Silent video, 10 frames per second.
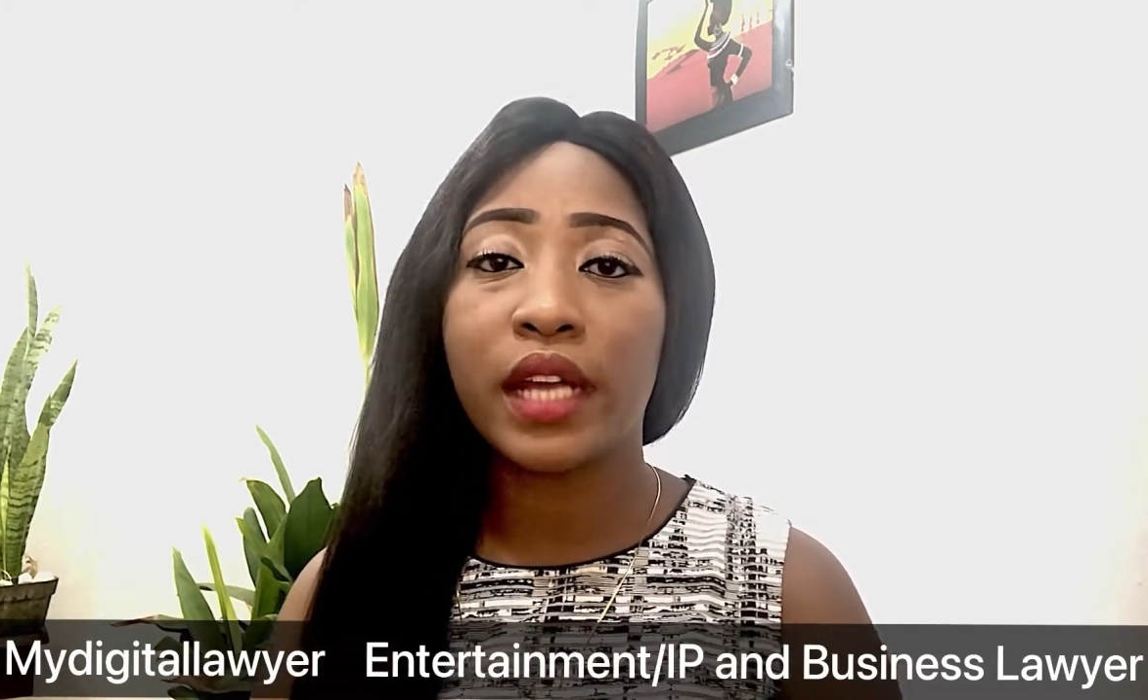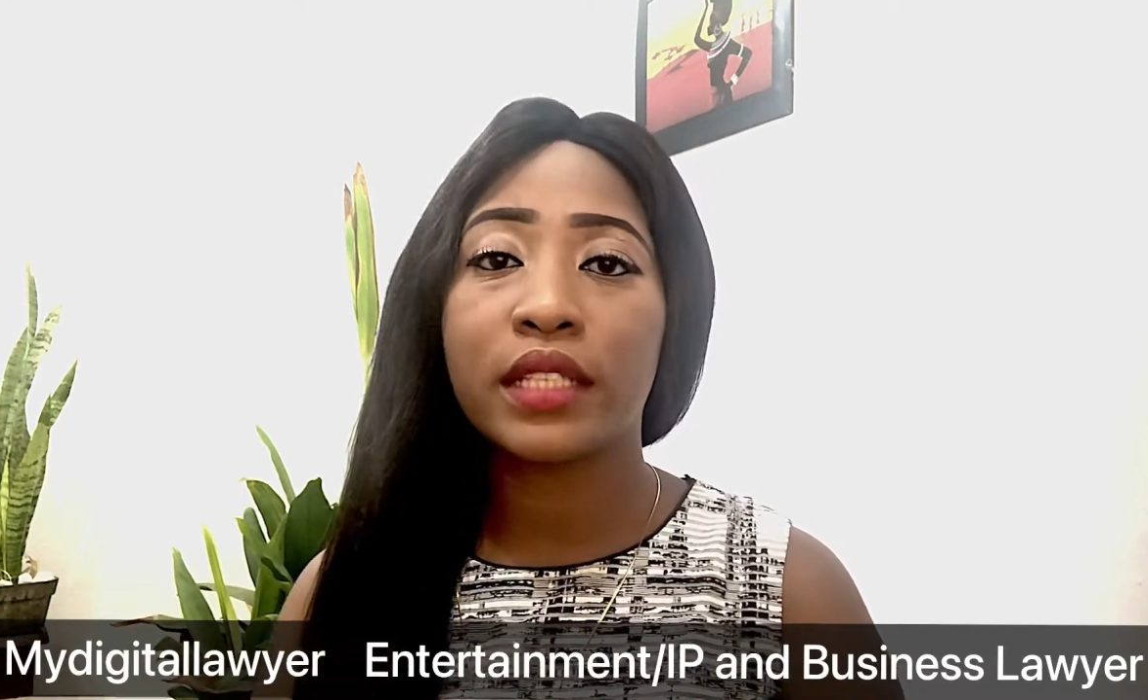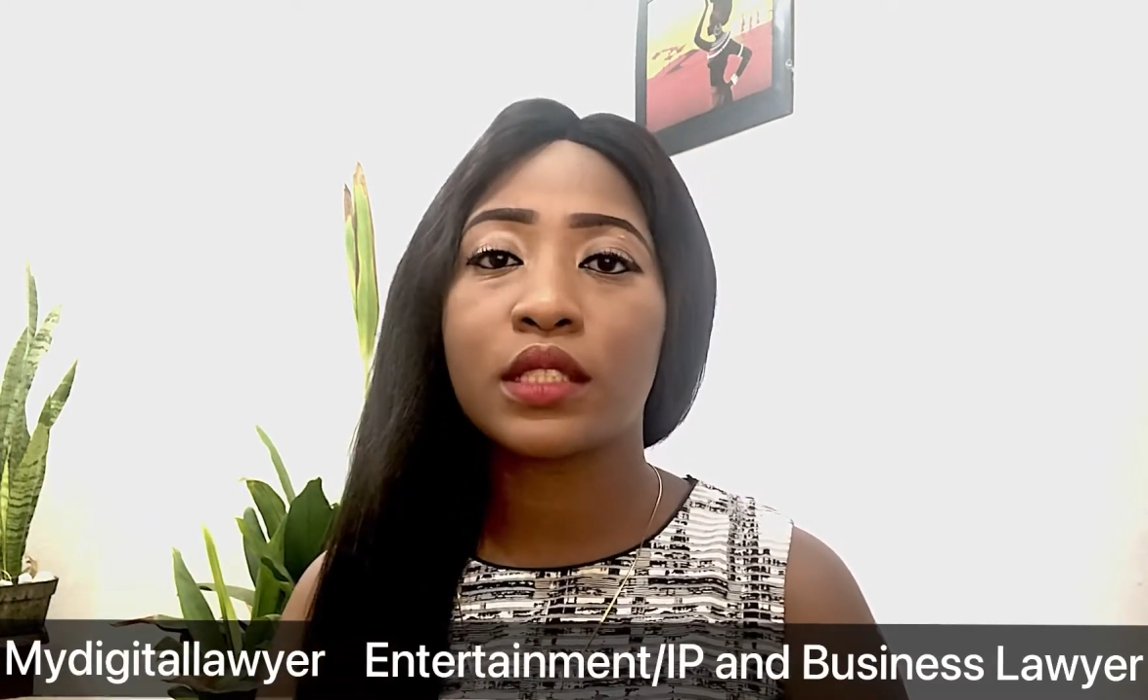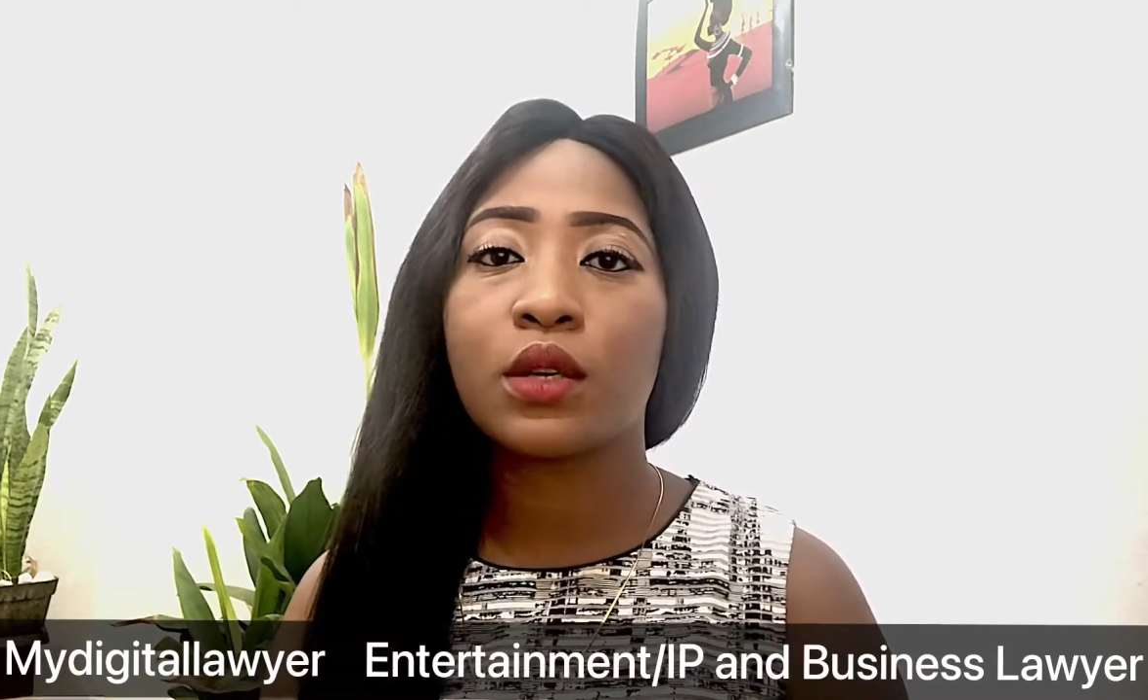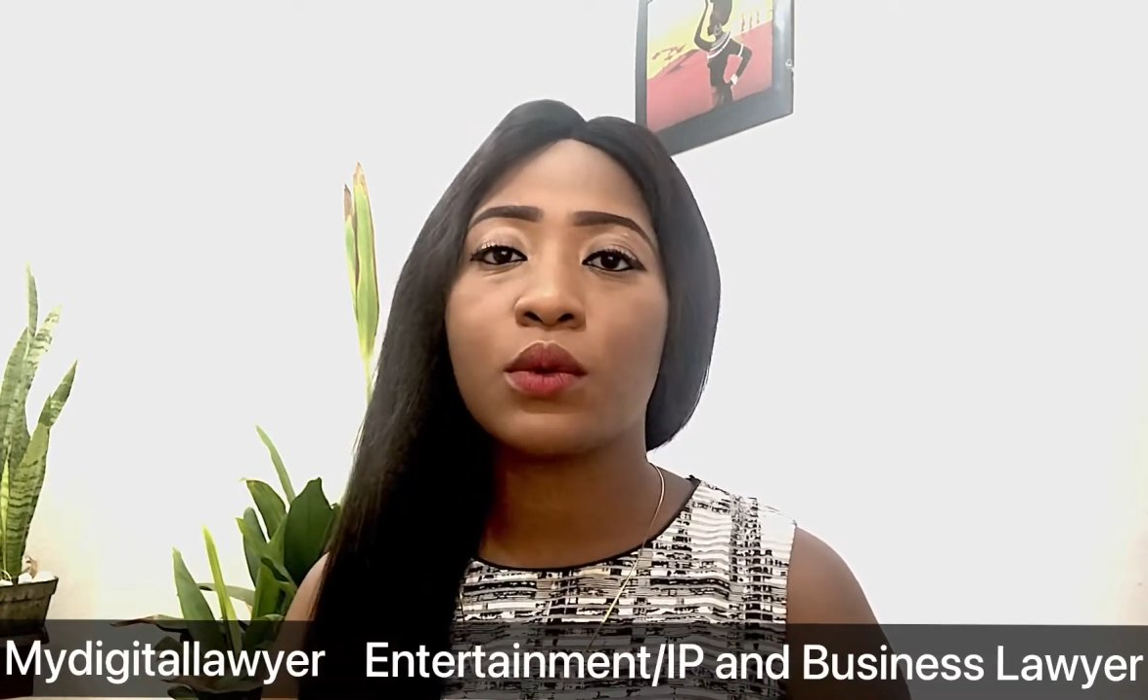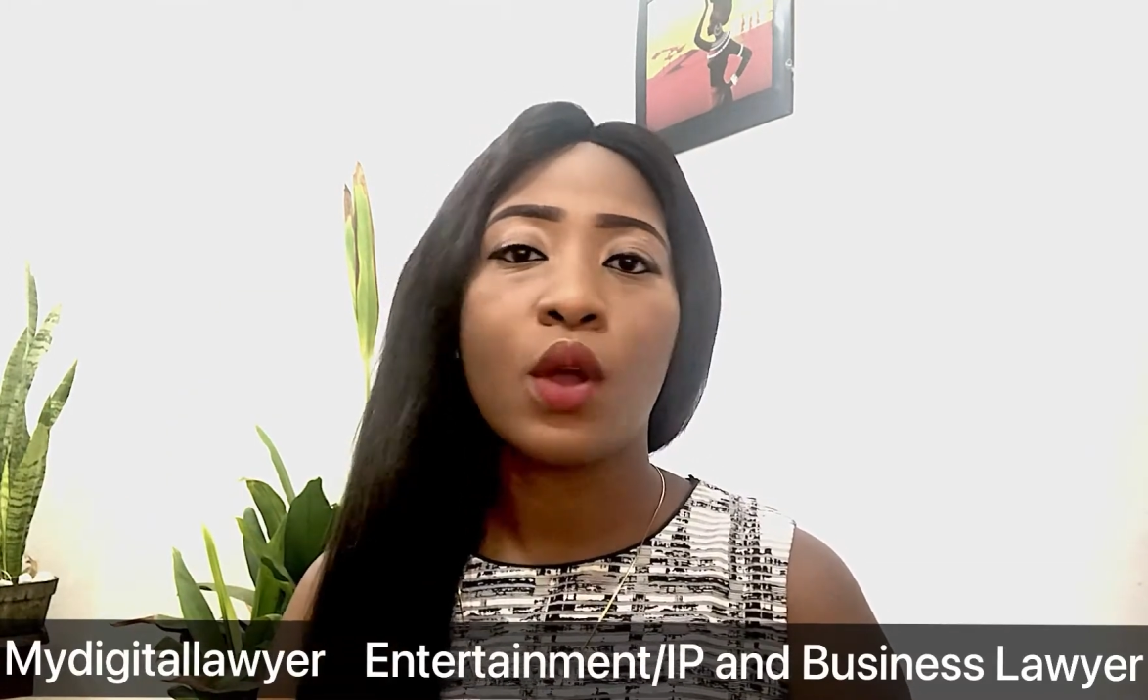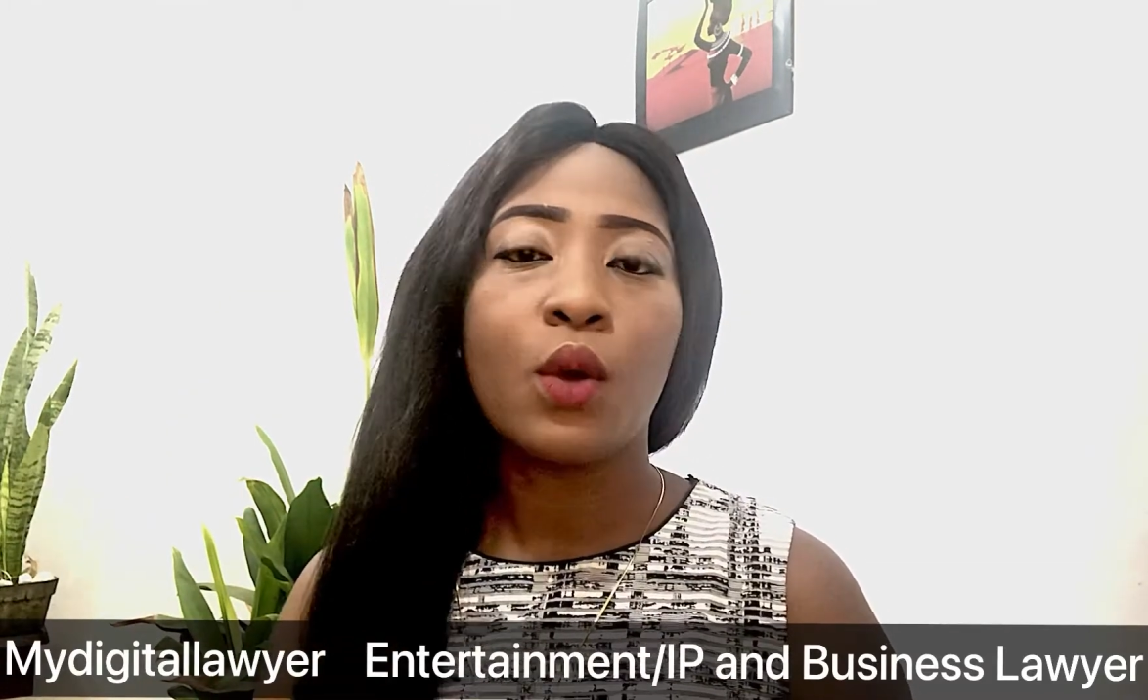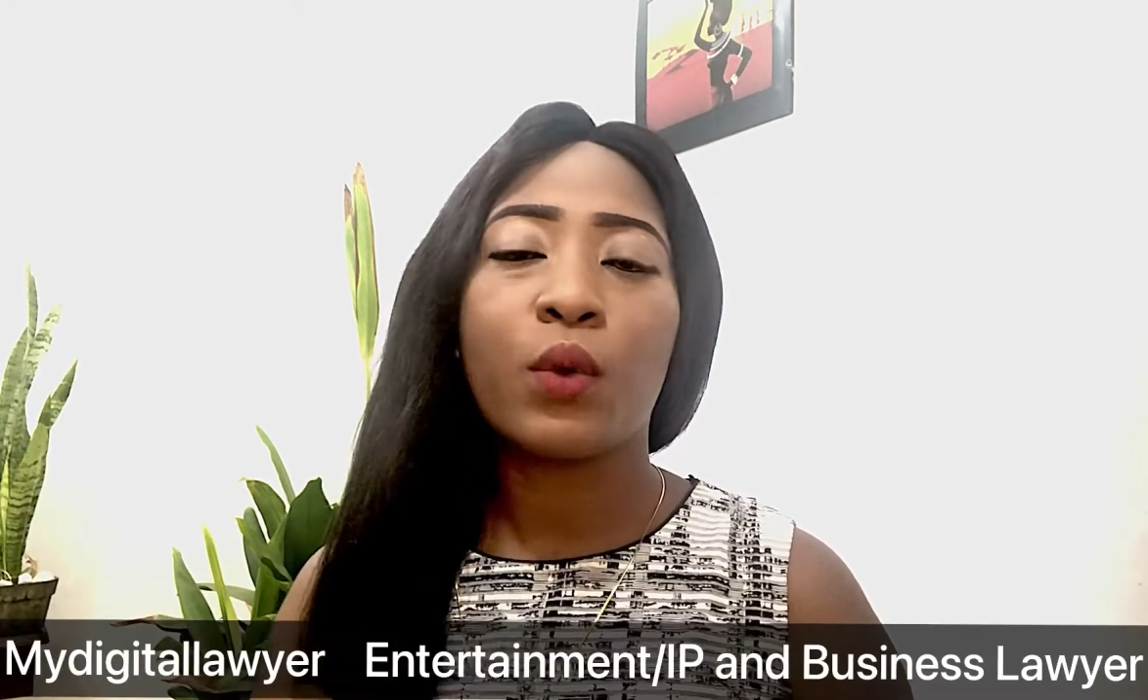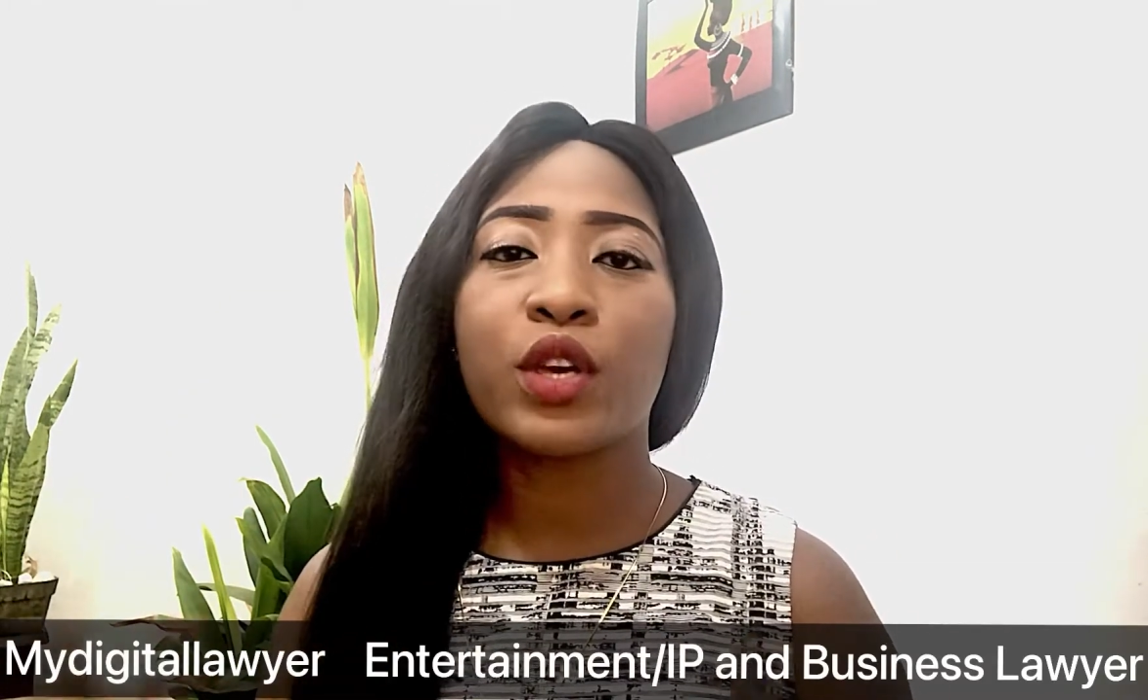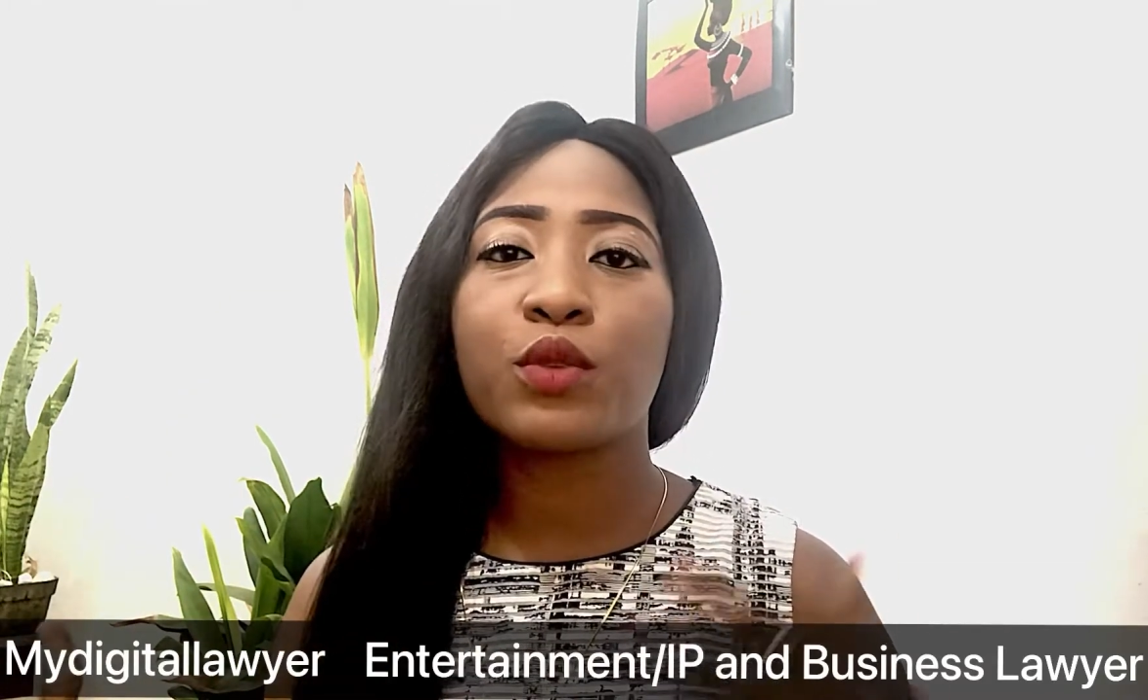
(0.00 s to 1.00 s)
So
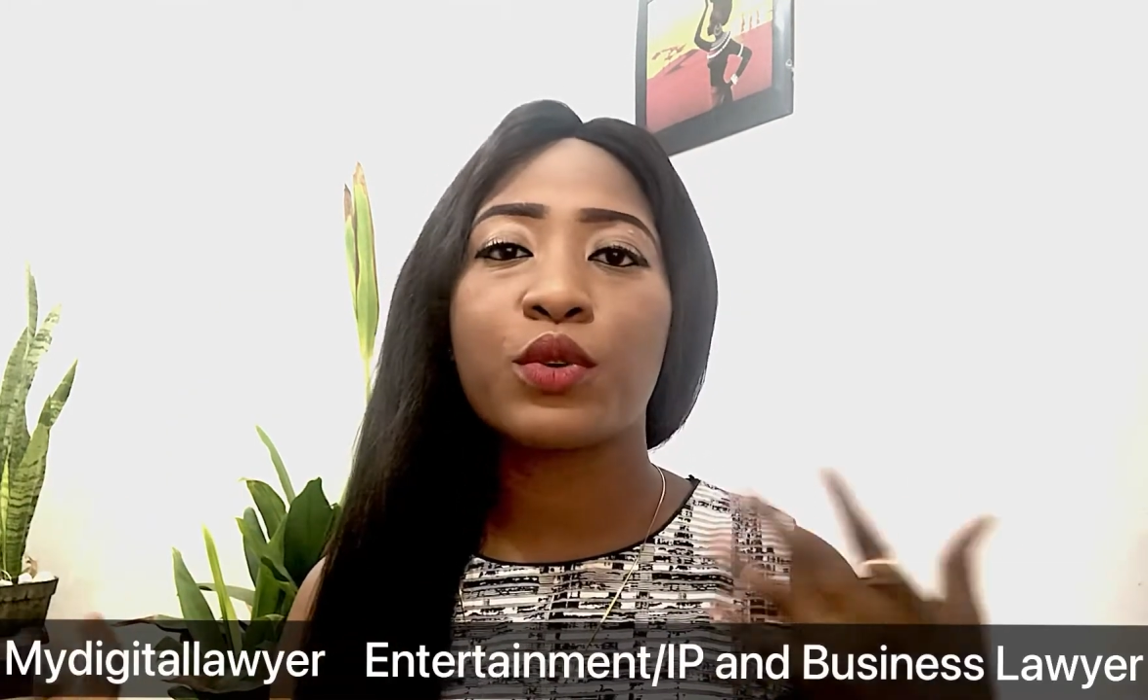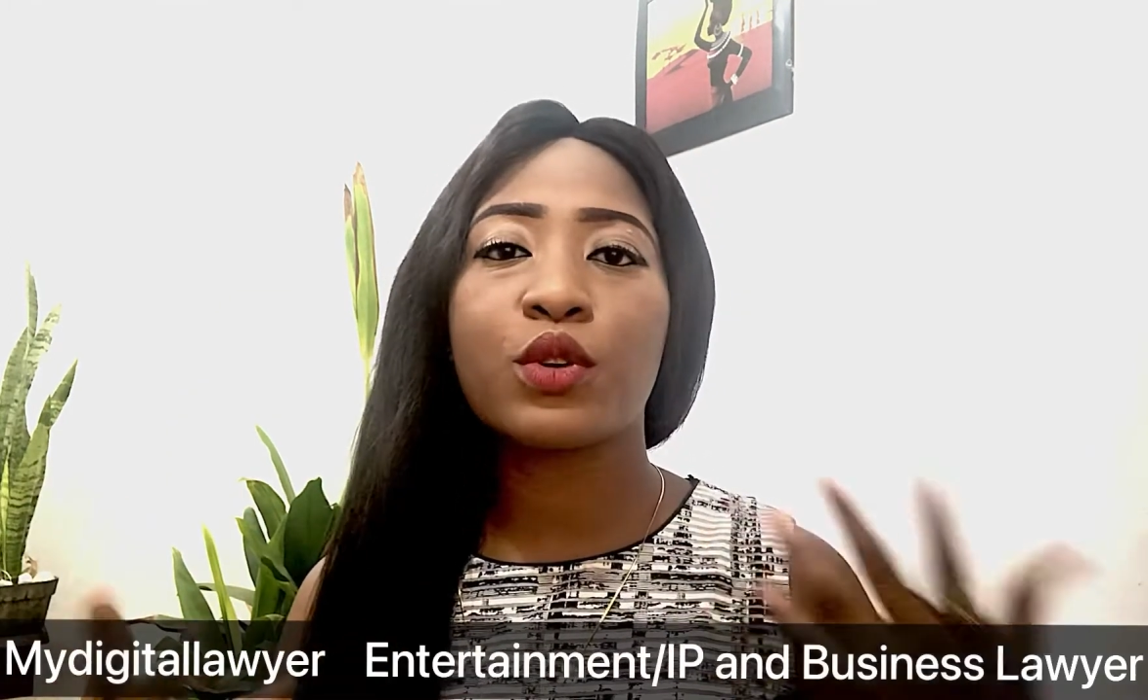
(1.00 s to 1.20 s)
when you build